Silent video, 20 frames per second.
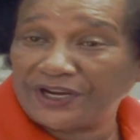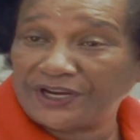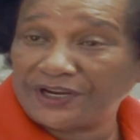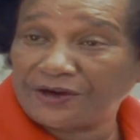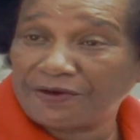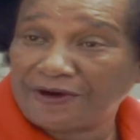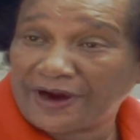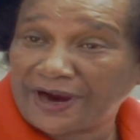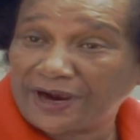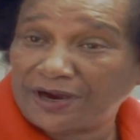the
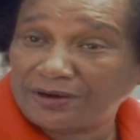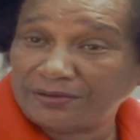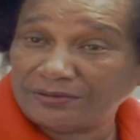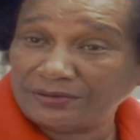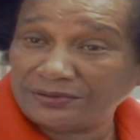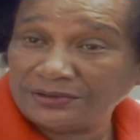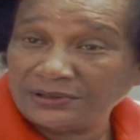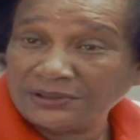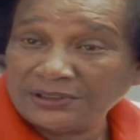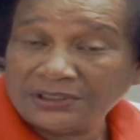
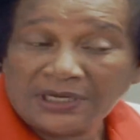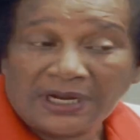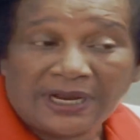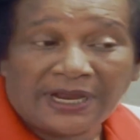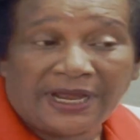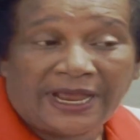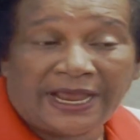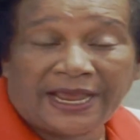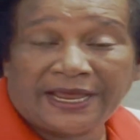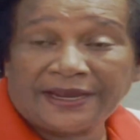ground.
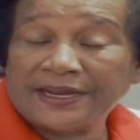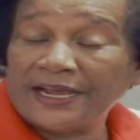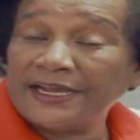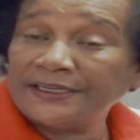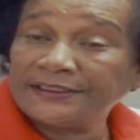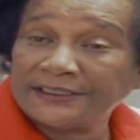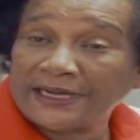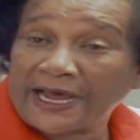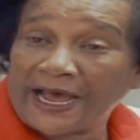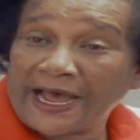And
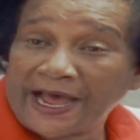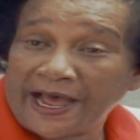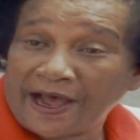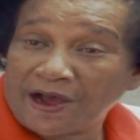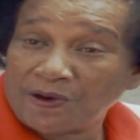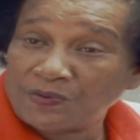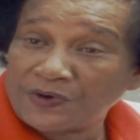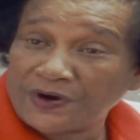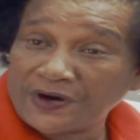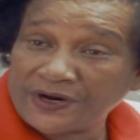that's
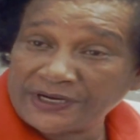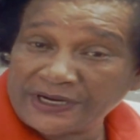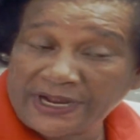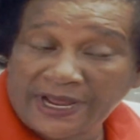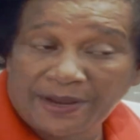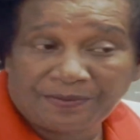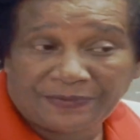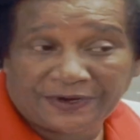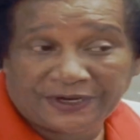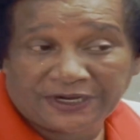how I won
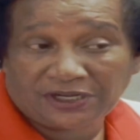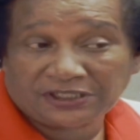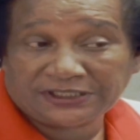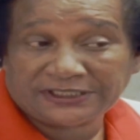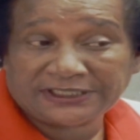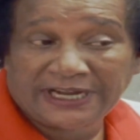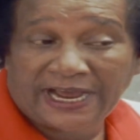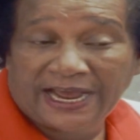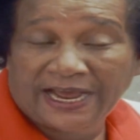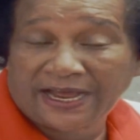that,
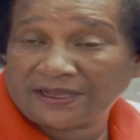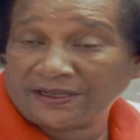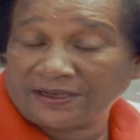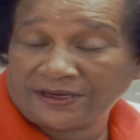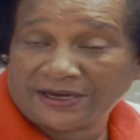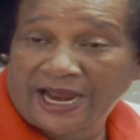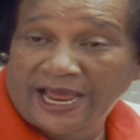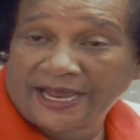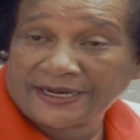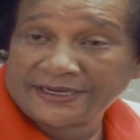because Tyler
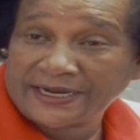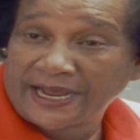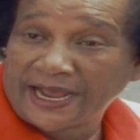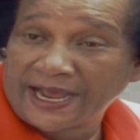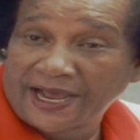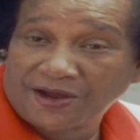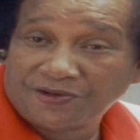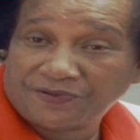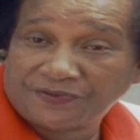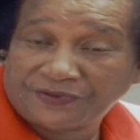and I
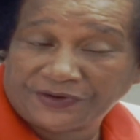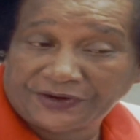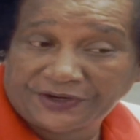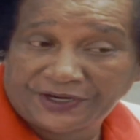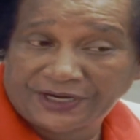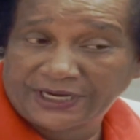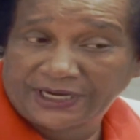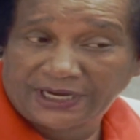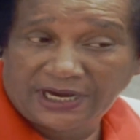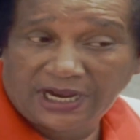tied for
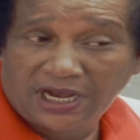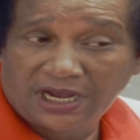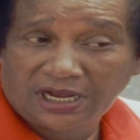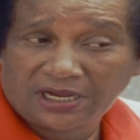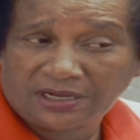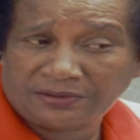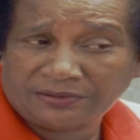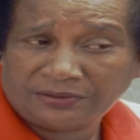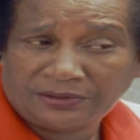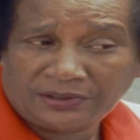
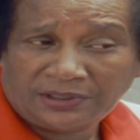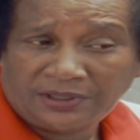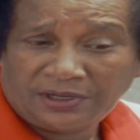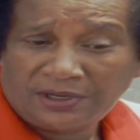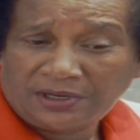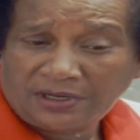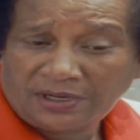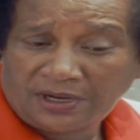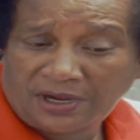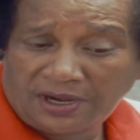the
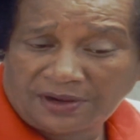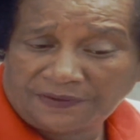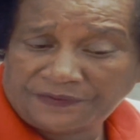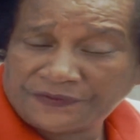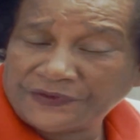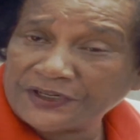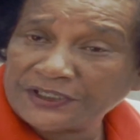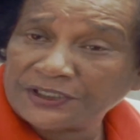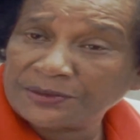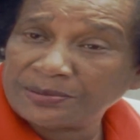
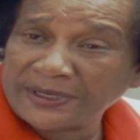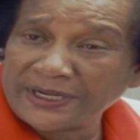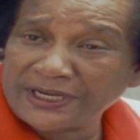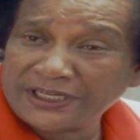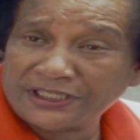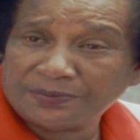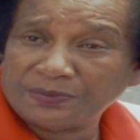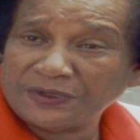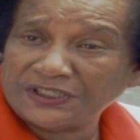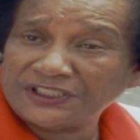first
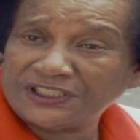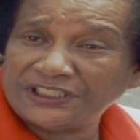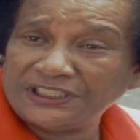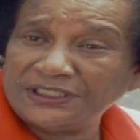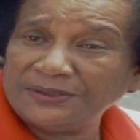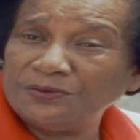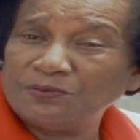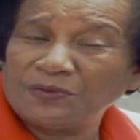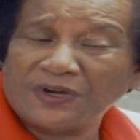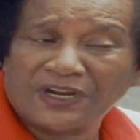place, but
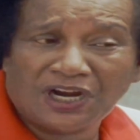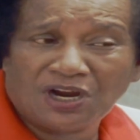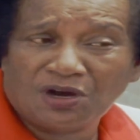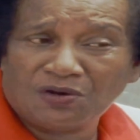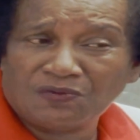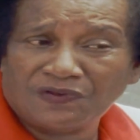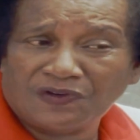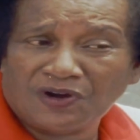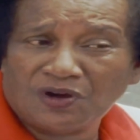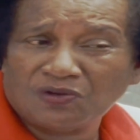she went
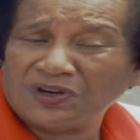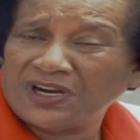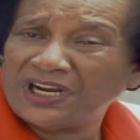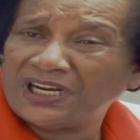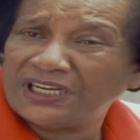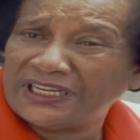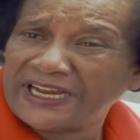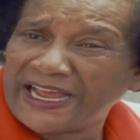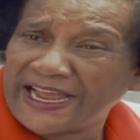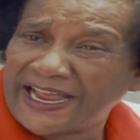over on
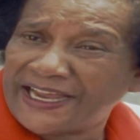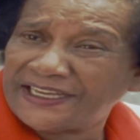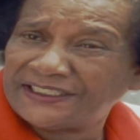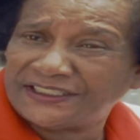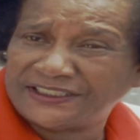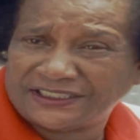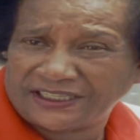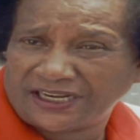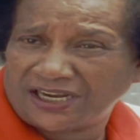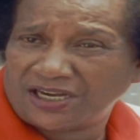her
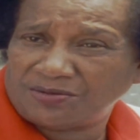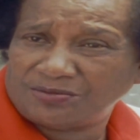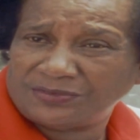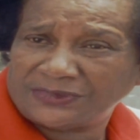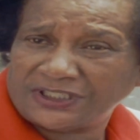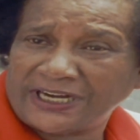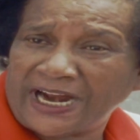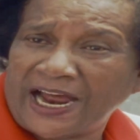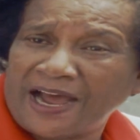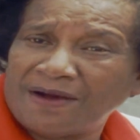last jump,
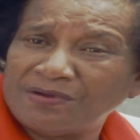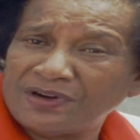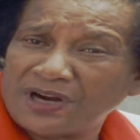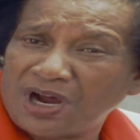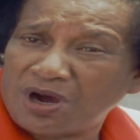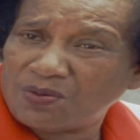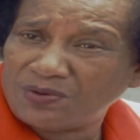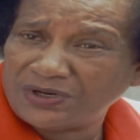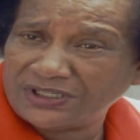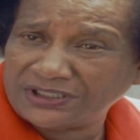and I would
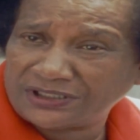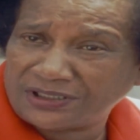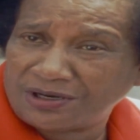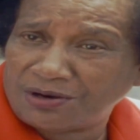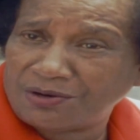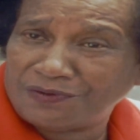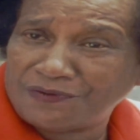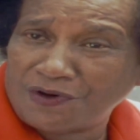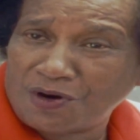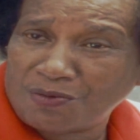always
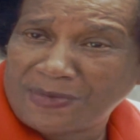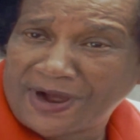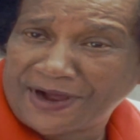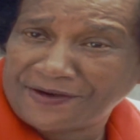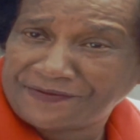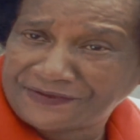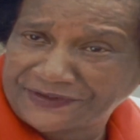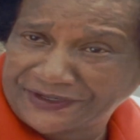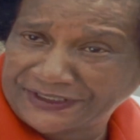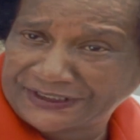go on
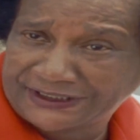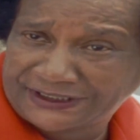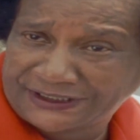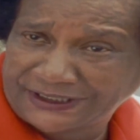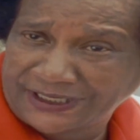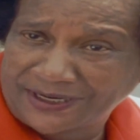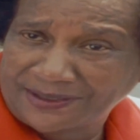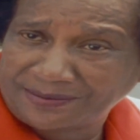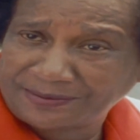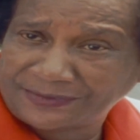my first
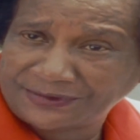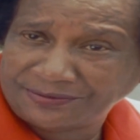jump.